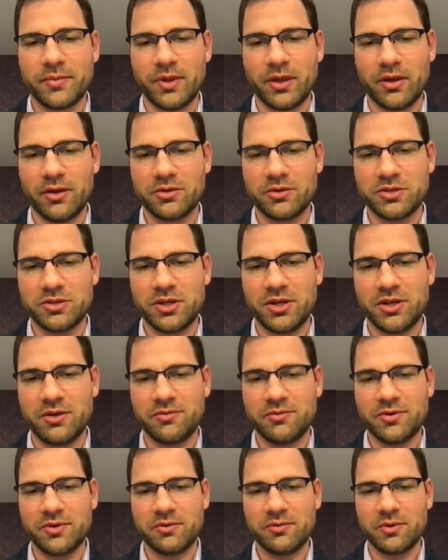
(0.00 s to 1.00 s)

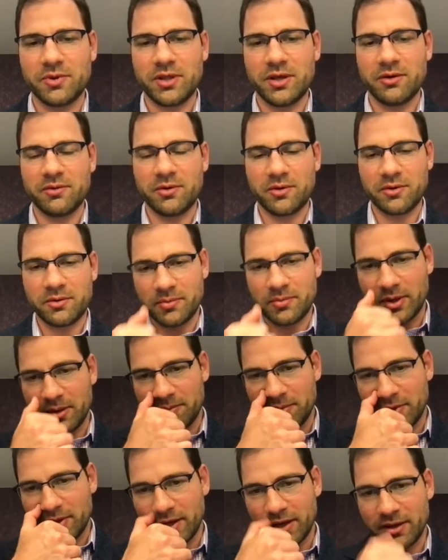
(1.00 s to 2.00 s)
achieved with our
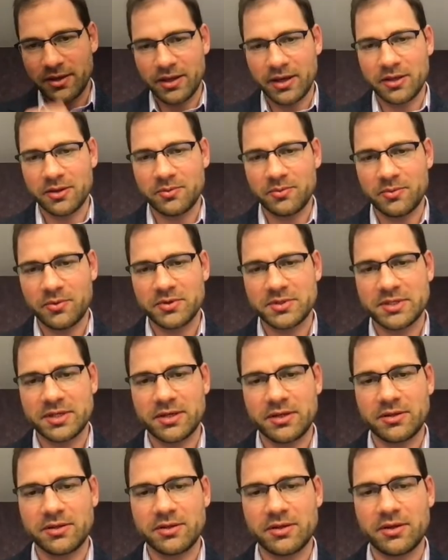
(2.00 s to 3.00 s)
pipeline
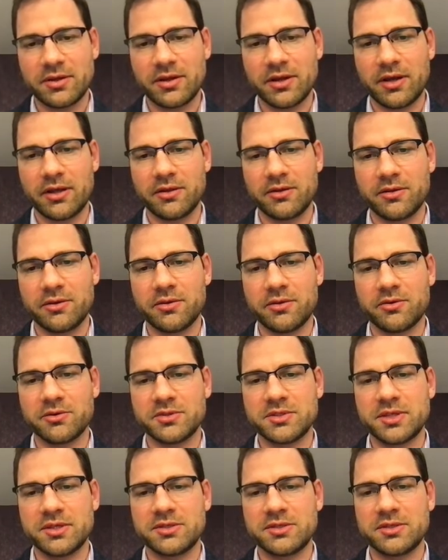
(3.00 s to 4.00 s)
100% analytical
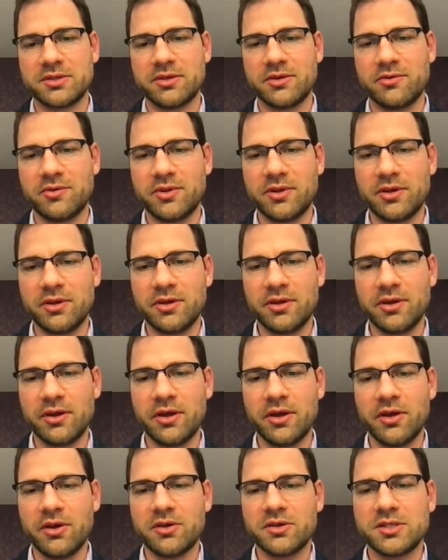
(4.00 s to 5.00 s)
sensitivity,
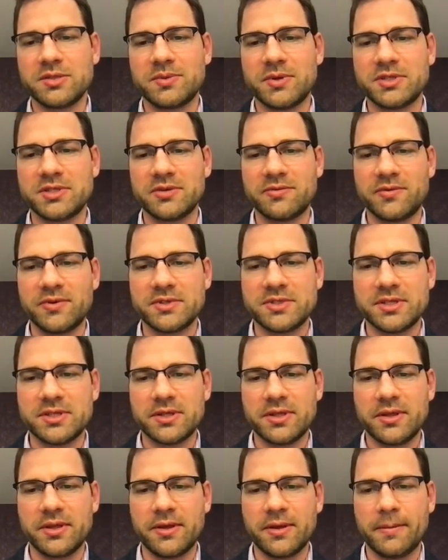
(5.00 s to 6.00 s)

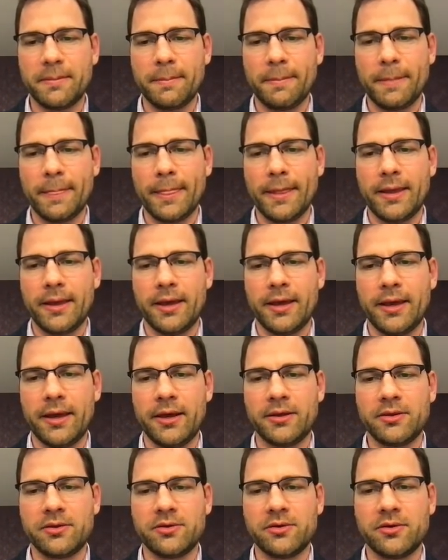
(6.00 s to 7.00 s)
specificity,
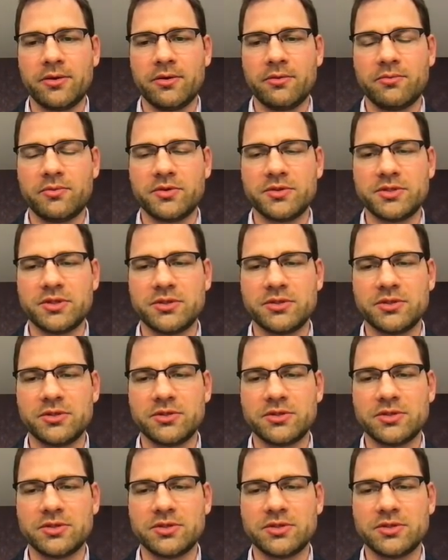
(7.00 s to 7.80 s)
and precision.